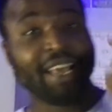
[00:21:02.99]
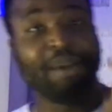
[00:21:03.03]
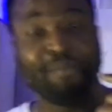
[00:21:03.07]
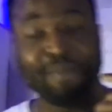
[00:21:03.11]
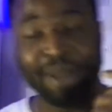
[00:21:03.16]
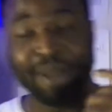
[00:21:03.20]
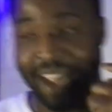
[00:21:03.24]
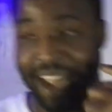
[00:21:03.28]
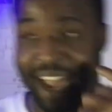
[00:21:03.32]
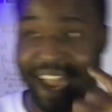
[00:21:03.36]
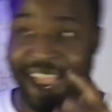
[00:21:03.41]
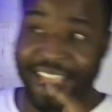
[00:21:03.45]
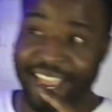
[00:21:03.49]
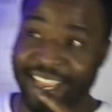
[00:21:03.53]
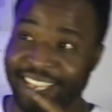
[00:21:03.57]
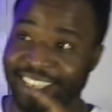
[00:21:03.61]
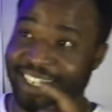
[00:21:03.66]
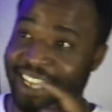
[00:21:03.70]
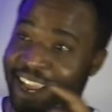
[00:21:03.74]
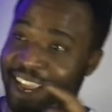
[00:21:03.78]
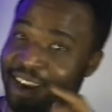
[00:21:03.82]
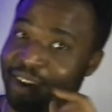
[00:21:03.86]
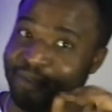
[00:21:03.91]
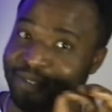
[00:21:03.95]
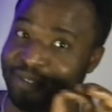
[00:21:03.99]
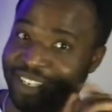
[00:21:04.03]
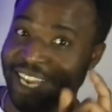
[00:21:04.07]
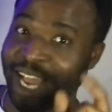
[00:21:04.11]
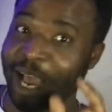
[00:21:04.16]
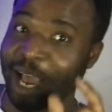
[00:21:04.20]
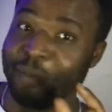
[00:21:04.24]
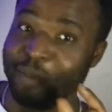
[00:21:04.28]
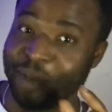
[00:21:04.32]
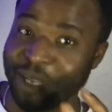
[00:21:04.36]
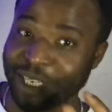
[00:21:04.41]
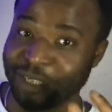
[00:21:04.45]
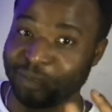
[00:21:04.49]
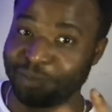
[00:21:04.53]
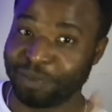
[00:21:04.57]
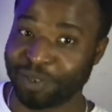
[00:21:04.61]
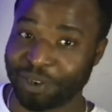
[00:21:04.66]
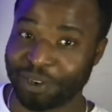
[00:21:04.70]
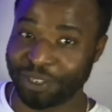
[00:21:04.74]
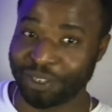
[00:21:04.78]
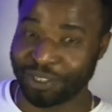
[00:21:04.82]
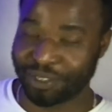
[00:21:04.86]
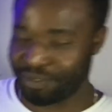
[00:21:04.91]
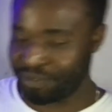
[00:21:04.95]
my eye is kind of damaged
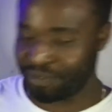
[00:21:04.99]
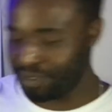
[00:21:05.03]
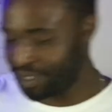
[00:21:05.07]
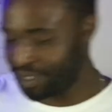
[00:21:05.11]
because of